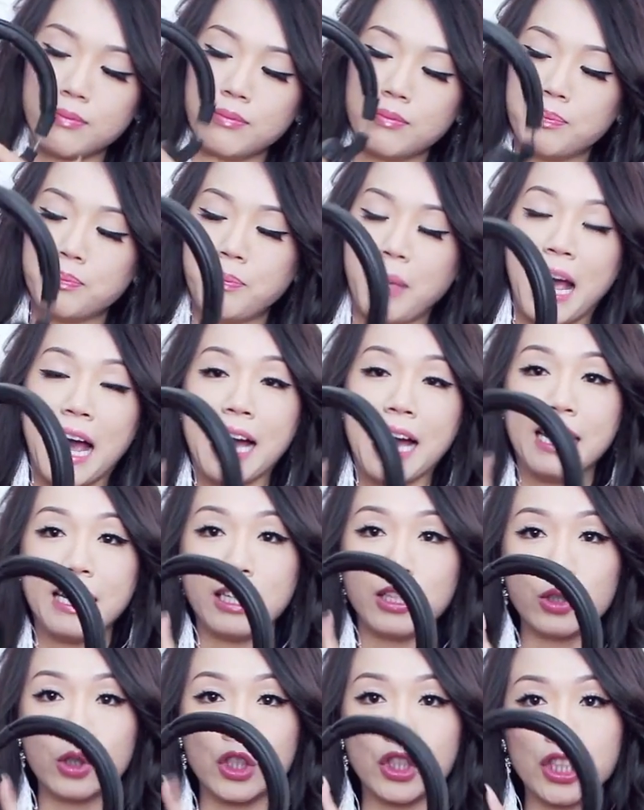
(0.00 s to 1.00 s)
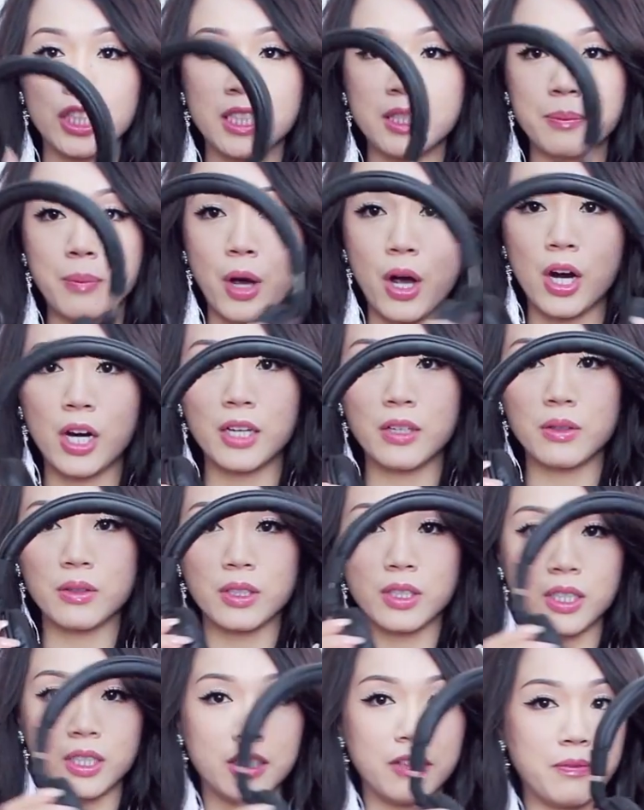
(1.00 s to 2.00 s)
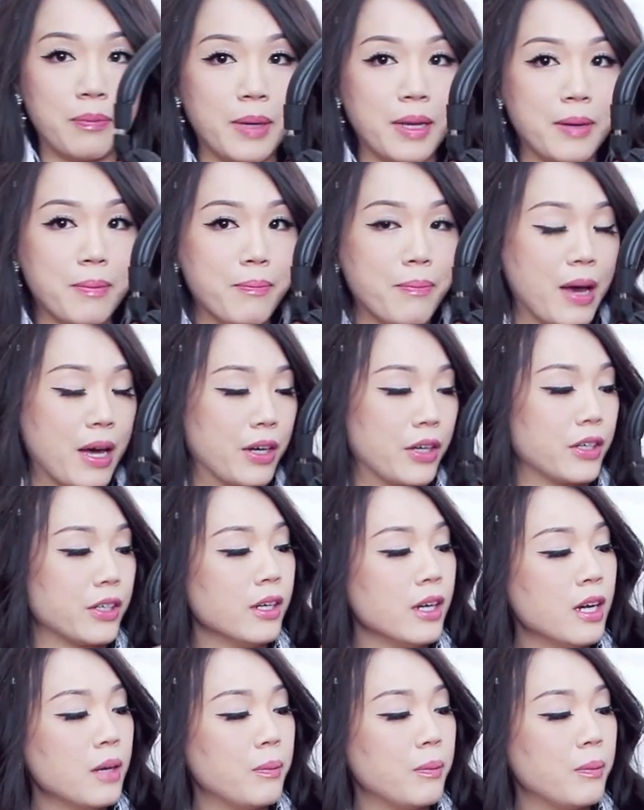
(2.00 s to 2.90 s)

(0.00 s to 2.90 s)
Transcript: padding cushioning part could have been better